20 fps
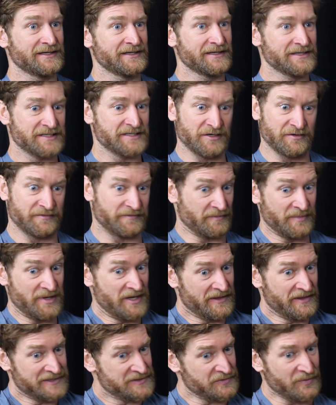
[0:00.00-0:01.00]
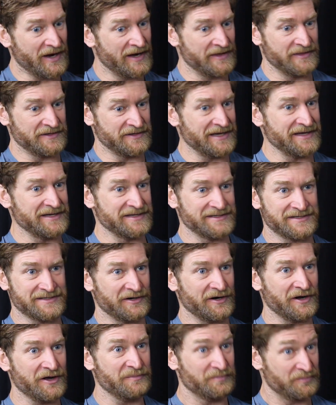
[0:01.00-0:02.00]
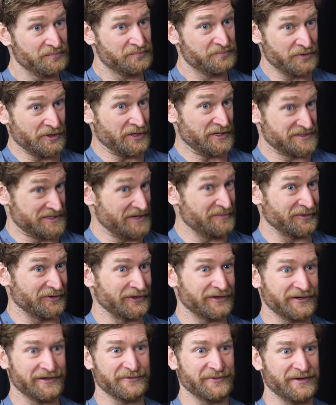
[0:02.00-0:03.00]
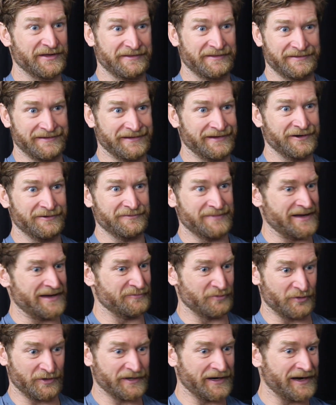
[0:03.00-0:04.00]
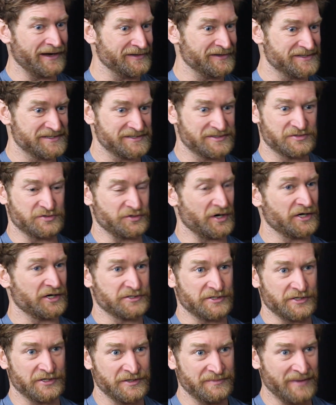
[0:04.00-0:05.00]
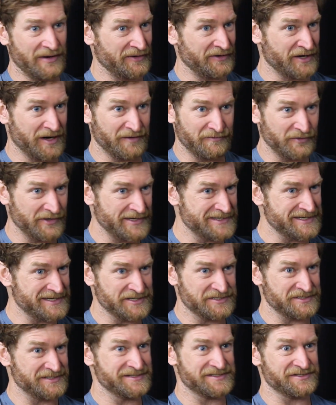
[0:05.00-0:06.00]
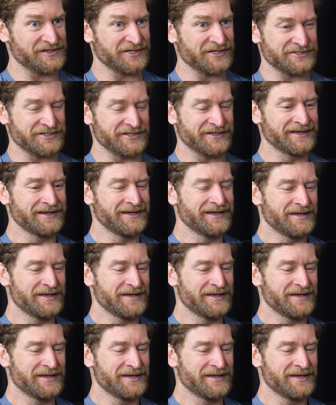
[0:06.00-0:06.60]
So for me, that's why the days are all pretty similar with, you know, my workouts structured, my recovery session structured,